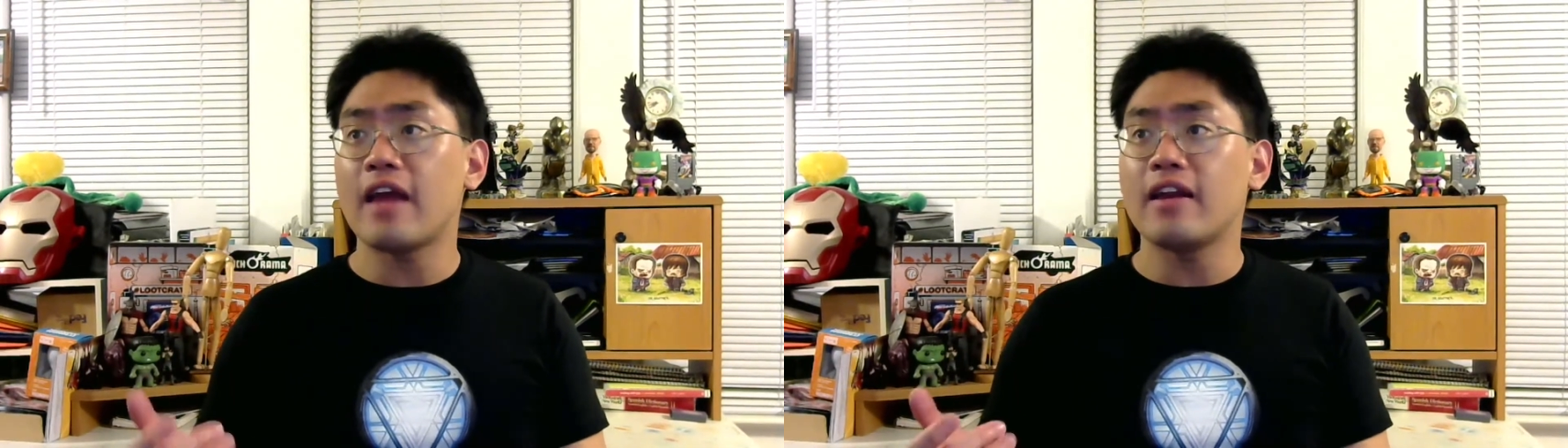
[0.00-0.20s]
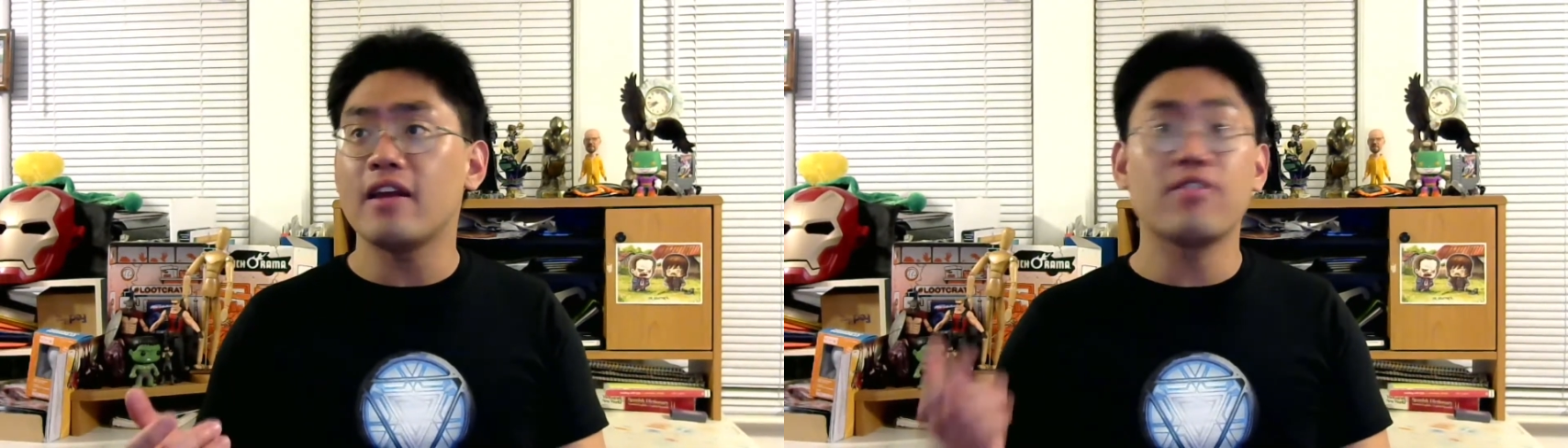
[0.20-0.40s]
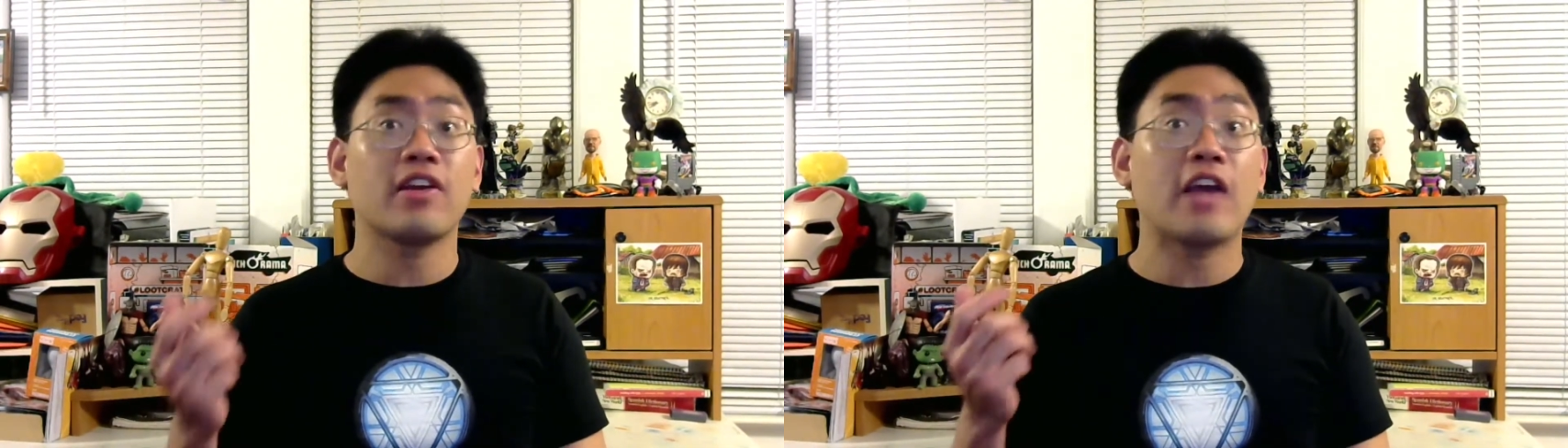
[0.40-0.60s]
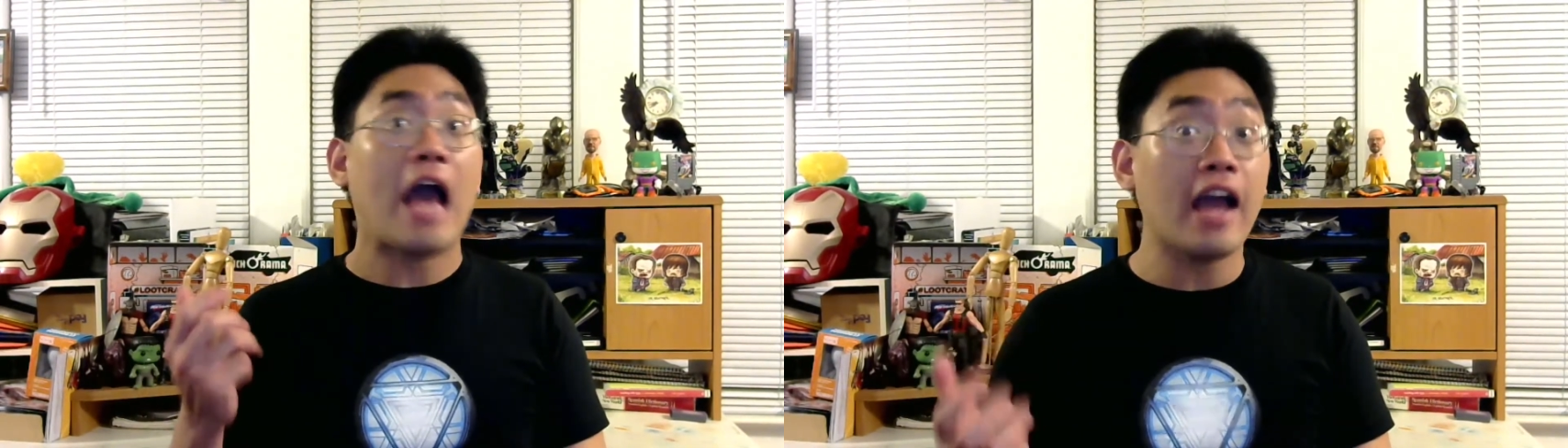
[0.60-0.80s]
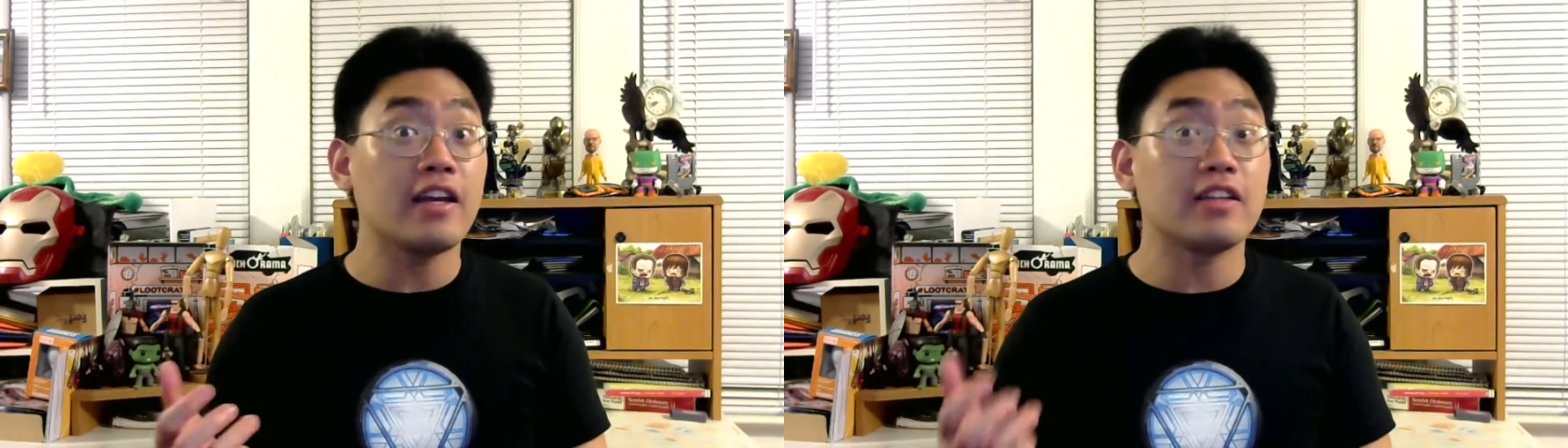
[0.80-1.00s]
and it's
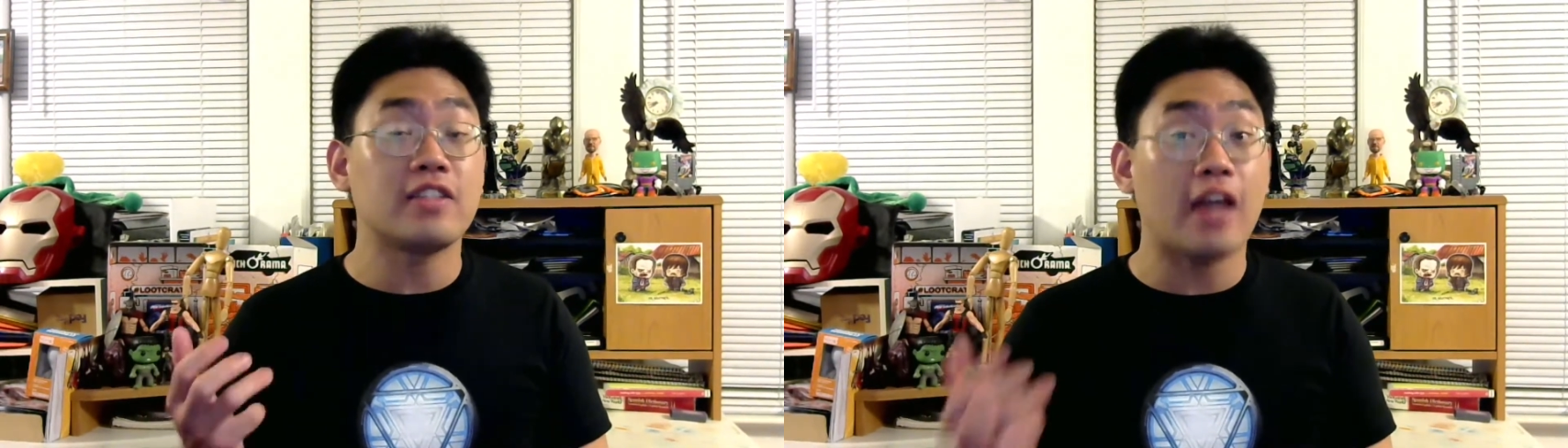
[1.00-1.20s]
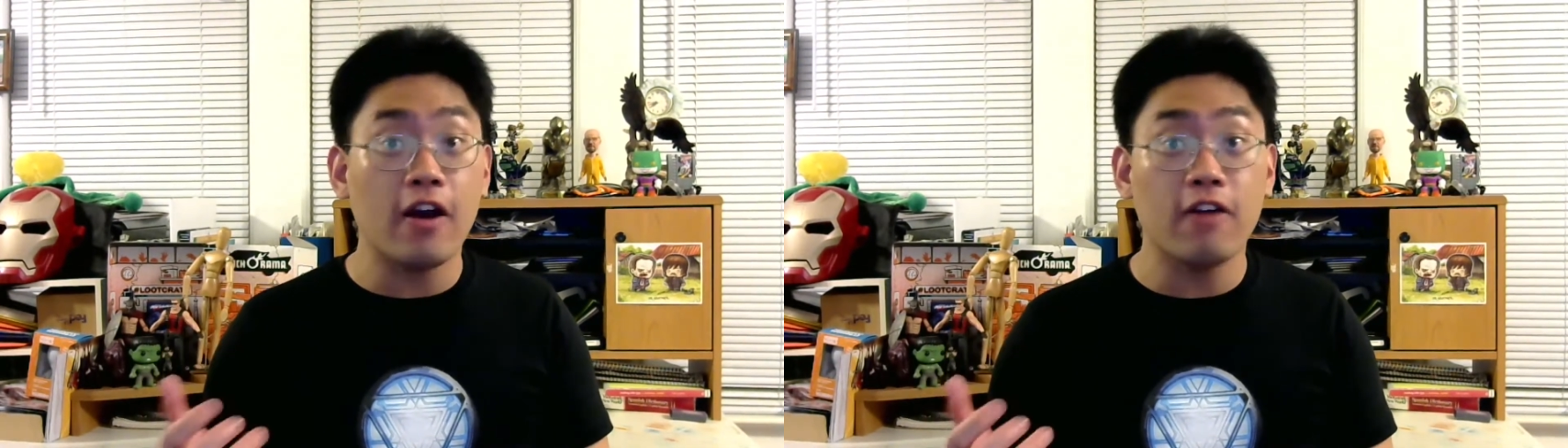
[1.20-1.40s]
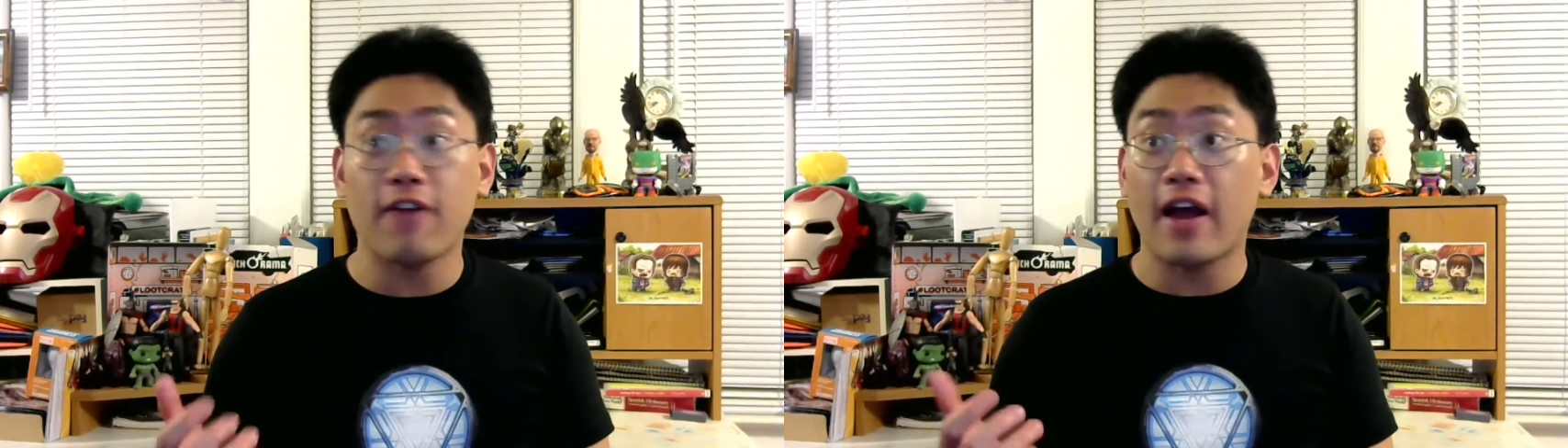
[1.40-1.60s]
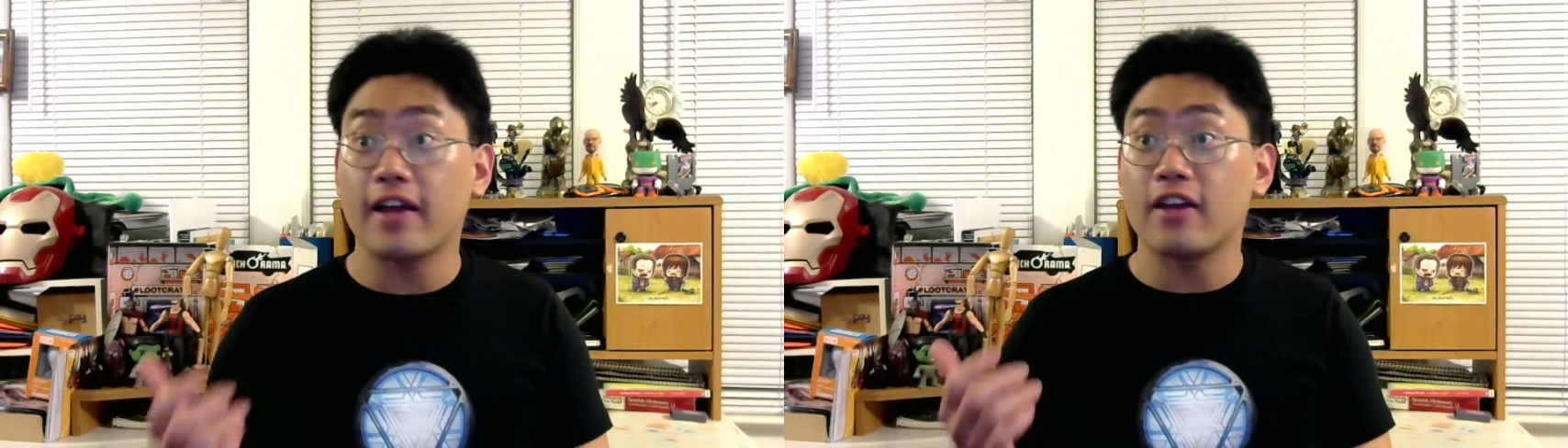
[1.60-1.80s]
kind of terrifying.